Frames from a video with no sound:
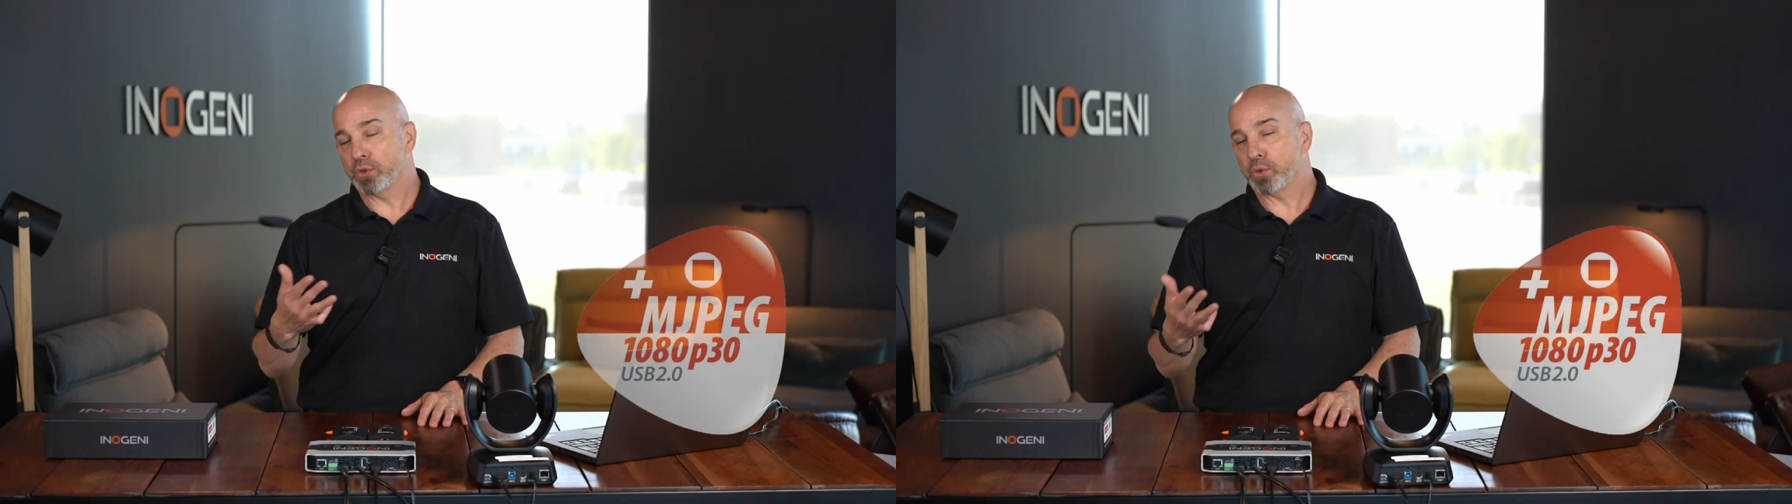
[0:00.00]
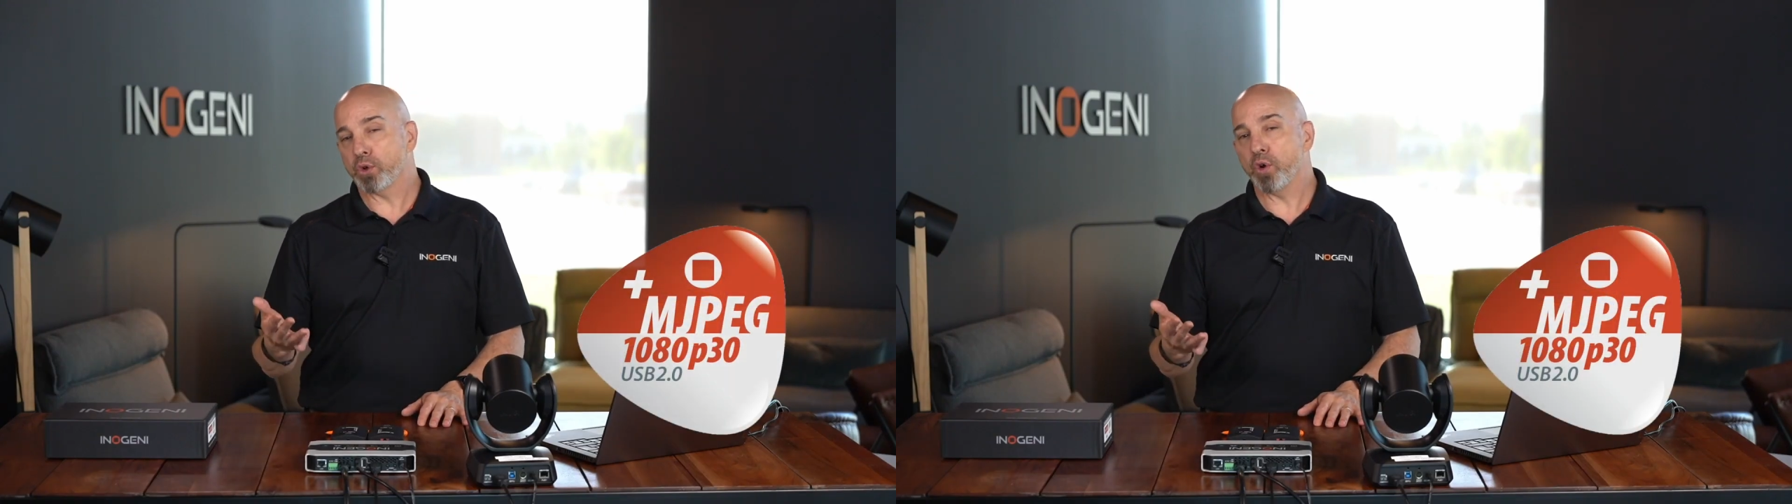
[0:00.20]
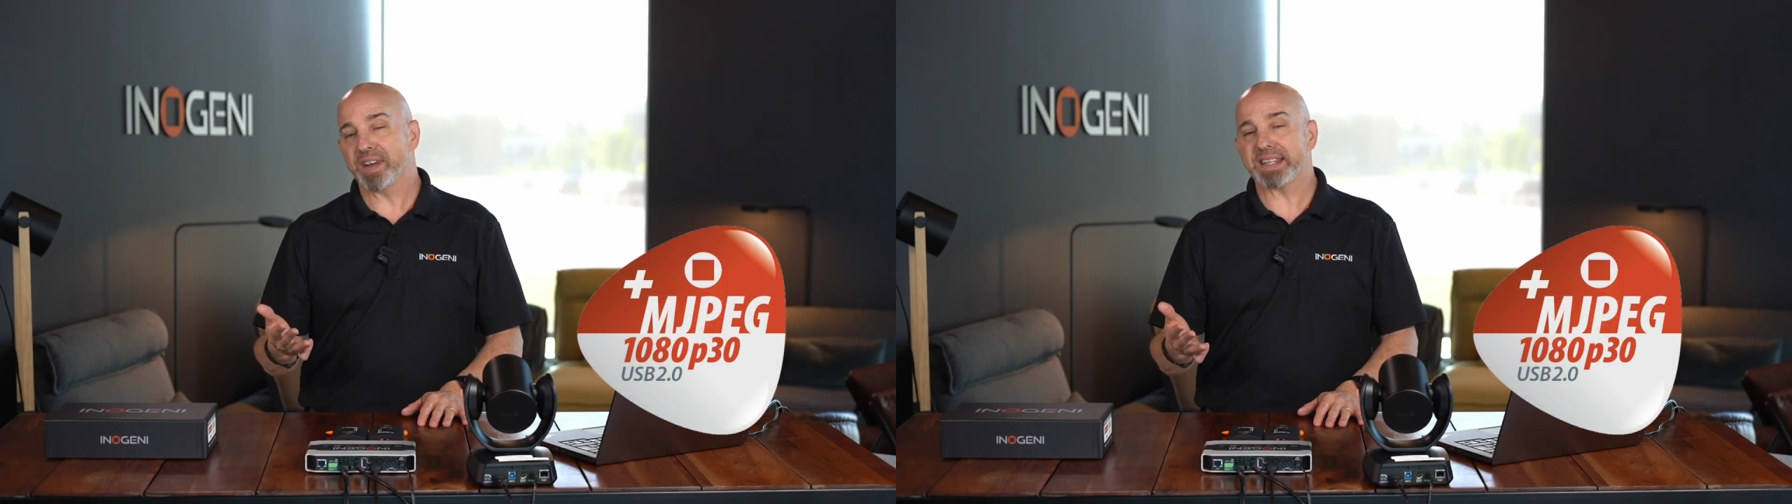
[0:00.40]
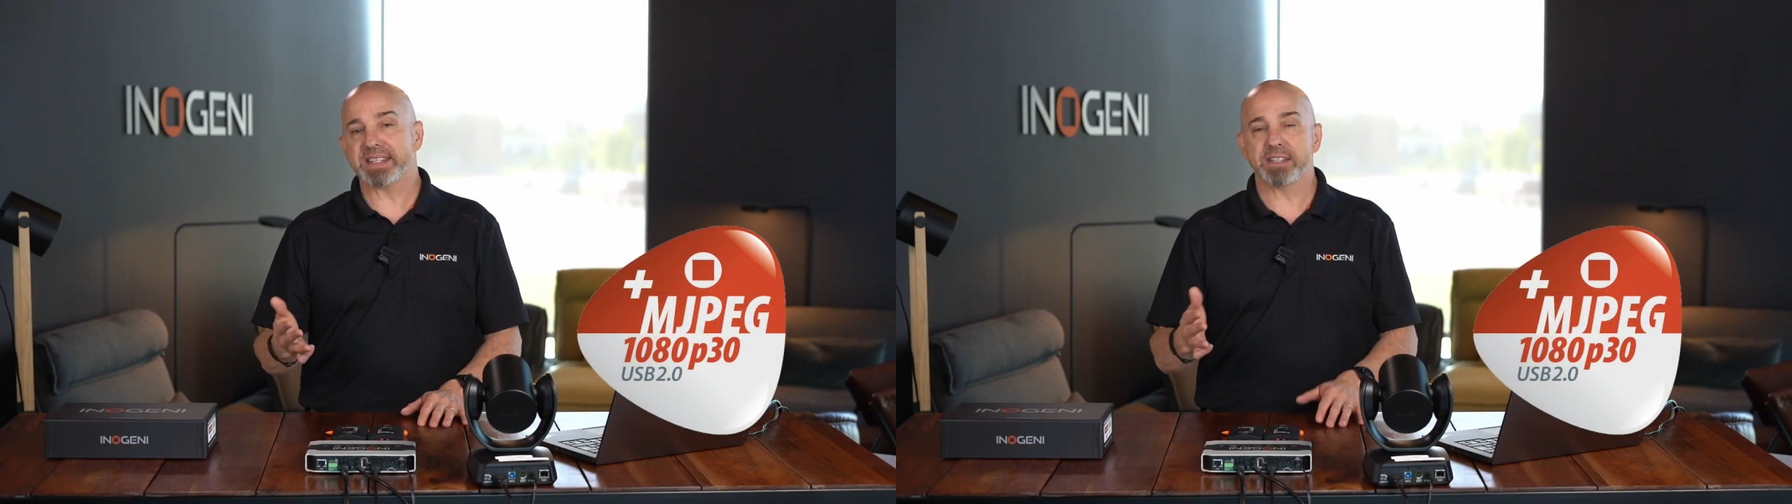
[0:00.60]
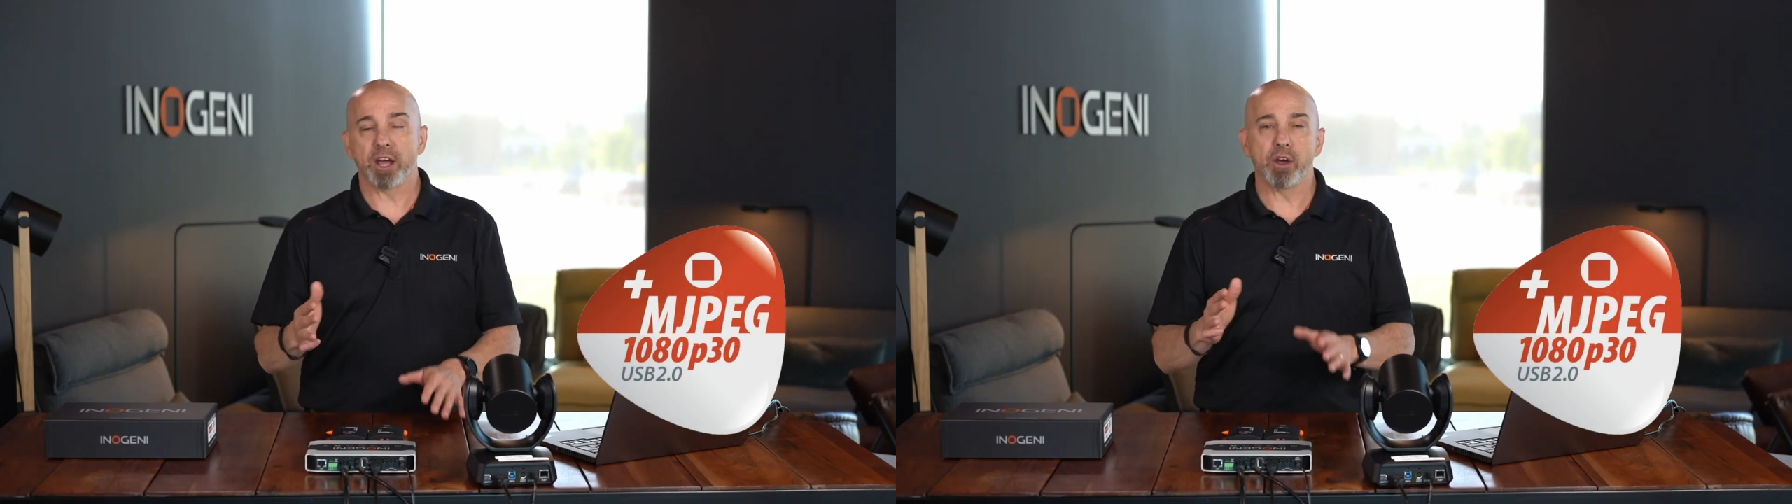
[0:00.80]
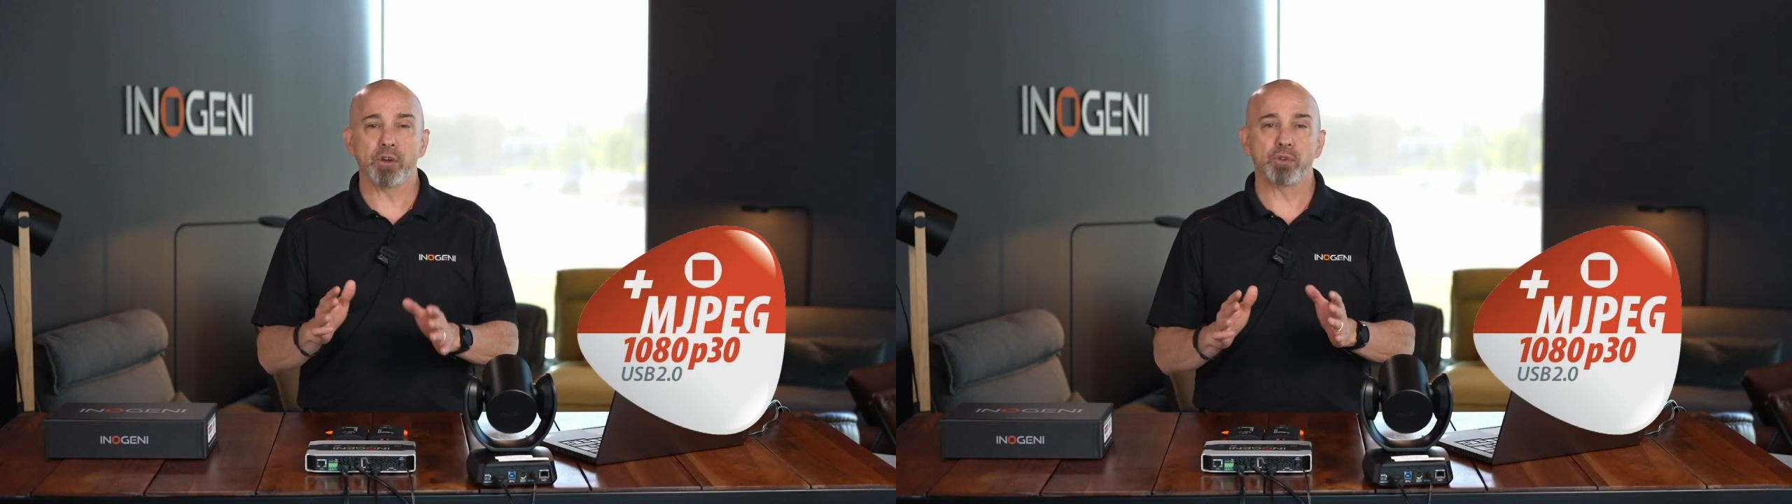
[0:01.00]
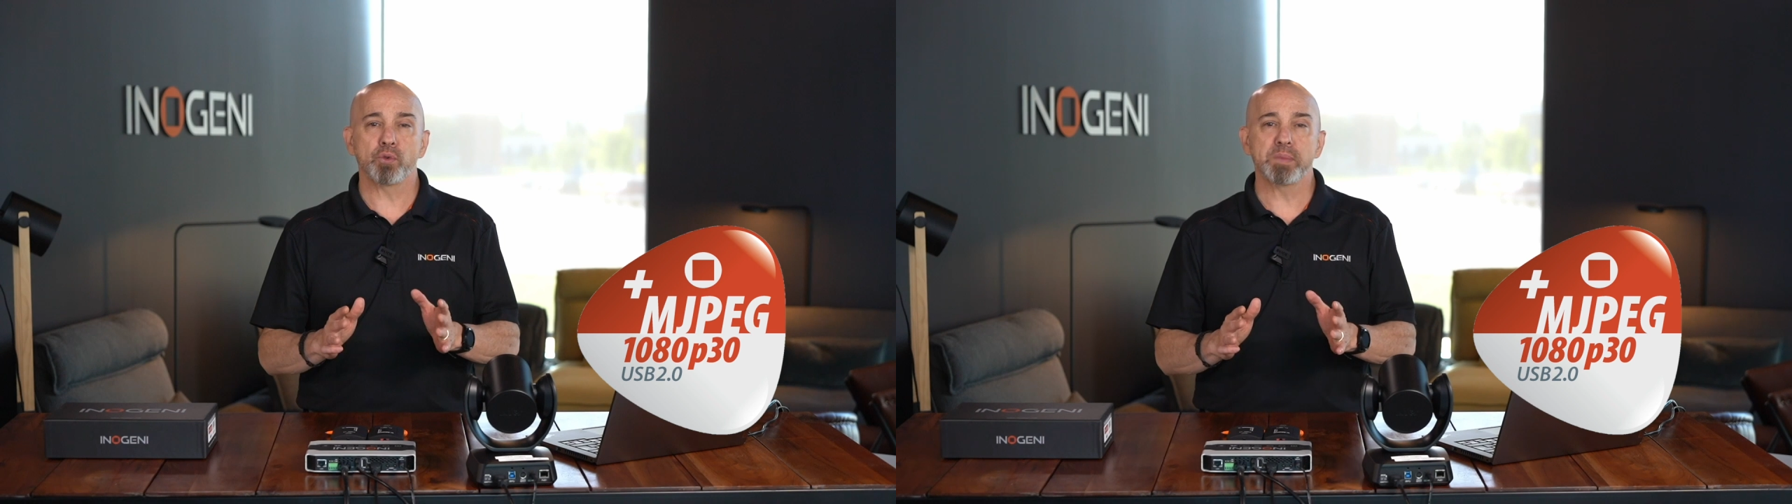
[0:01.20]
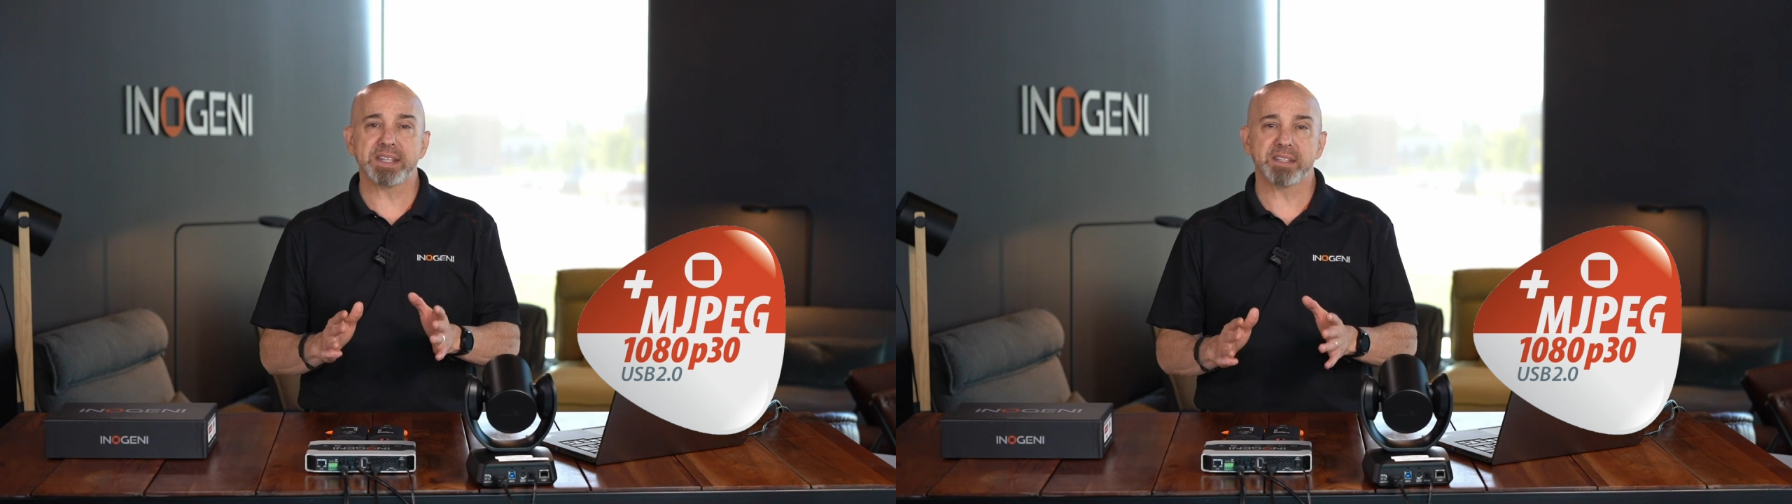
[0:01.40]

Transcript: integrated MJPEG